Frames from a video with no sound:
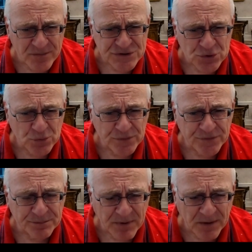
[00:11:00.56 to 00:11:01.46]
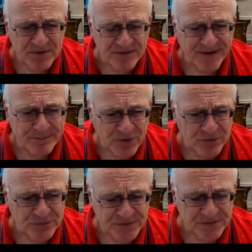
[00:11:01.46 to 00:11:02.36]
which causes pulmonary
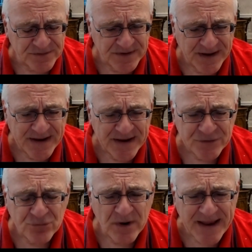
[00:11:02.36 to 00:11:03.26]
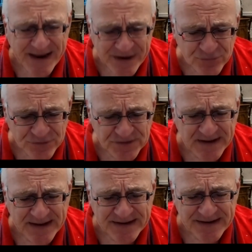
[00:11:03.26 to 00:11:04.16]
fibrosis. It's really
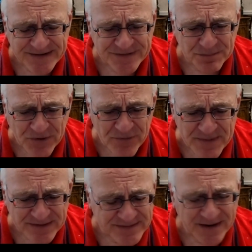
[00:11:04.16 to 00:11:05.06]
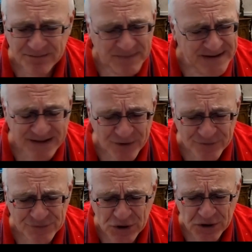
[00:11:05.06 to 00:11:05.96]
interesting, in an experiment done many
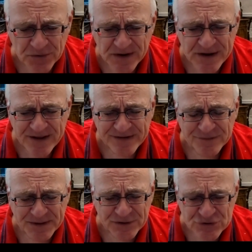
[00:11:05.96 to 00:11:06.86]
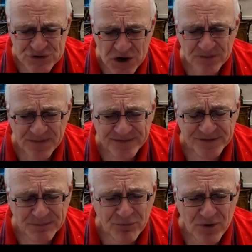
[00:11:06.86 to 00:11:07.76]
years ago, it's been shown that
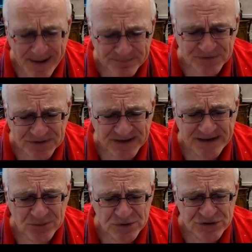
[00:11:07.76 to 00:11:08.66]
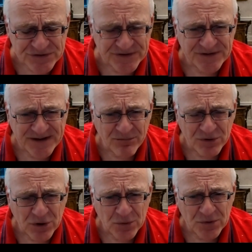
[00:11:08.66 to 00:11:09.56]
cyproheptadine, which is a
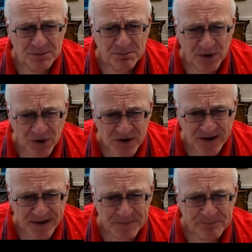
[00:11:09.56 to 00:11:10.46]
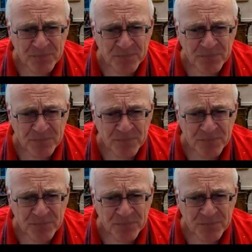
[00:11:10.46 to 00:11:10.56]
serotonin blocker,